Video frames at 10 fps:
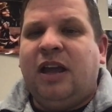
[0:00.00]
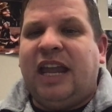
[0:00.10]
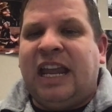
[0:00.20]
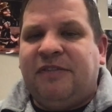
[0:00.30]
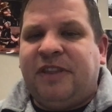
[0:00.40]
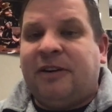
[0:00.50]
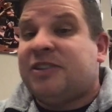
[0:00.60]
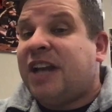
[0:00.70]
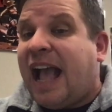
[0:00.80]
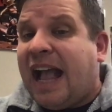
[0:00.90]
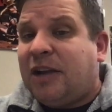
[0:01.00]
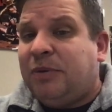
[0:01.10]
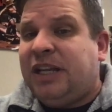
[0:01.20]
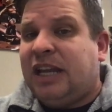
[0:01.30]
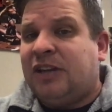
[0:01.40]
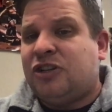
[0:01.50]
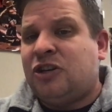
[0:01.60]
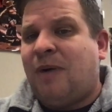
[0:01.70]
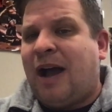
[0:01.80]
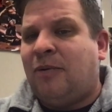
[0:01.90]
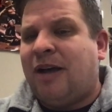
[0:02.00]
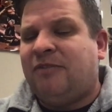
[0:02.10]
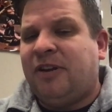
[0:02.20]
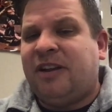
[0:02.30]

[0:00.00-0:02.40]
If there is an equity issue, however,